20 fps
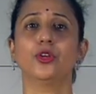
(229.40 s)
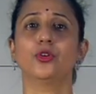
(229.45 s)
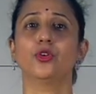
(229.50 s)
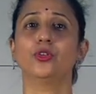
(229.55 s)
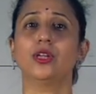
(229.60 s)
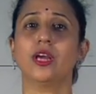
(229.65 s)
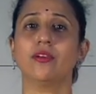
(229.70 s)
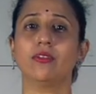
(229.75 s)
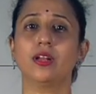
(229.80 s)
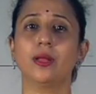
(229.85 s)
you
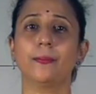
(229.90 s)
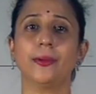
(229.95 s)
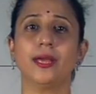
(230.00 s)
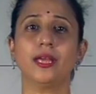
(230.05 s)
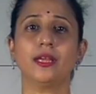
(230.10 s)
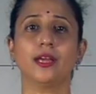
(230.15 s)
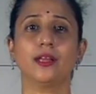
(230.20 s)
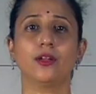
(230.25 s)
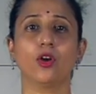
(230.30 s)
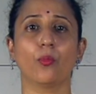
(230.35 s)
know,
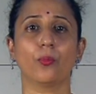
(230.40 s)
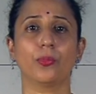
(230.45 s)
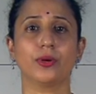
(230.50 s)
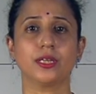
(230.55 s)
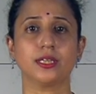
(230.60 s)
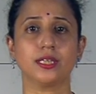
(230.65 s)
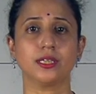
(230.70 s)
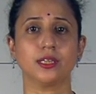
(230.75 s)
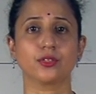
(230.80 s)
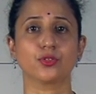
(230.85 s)
developing and
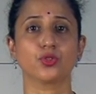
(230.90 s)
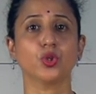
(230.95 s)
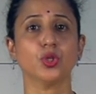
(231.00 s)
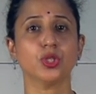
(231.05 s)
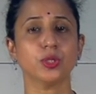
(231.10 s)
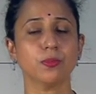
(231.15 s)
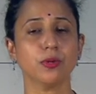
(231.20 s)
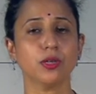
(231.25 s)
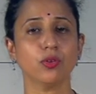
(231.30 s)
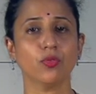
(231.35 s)
operating a
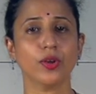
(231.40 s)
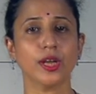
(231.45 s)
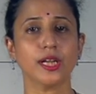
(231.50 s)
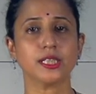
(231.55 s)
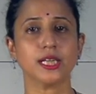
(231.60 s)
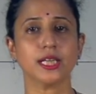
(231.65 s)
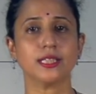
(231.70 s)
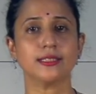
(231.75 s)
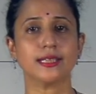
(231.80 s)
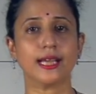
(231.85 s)
suitable
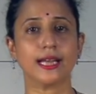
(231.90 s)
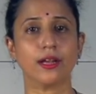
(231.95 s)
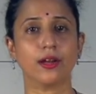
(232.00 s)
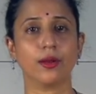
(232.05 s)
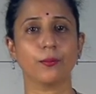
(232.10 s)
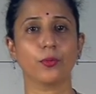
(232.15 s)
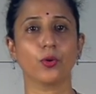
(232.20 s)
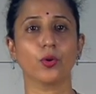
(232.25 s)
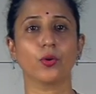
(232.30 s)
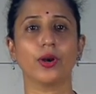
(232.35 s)
wage and
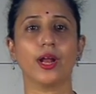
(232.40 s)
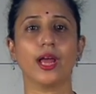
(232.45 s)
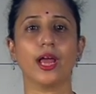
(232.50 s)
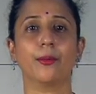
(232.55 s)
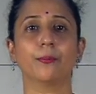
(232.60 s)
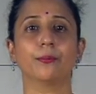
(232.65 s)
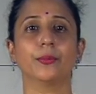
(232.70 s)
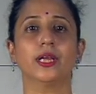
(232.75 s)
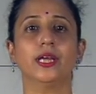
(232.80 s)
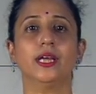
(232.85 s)
salary
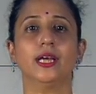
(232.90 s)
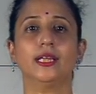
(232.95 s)
program,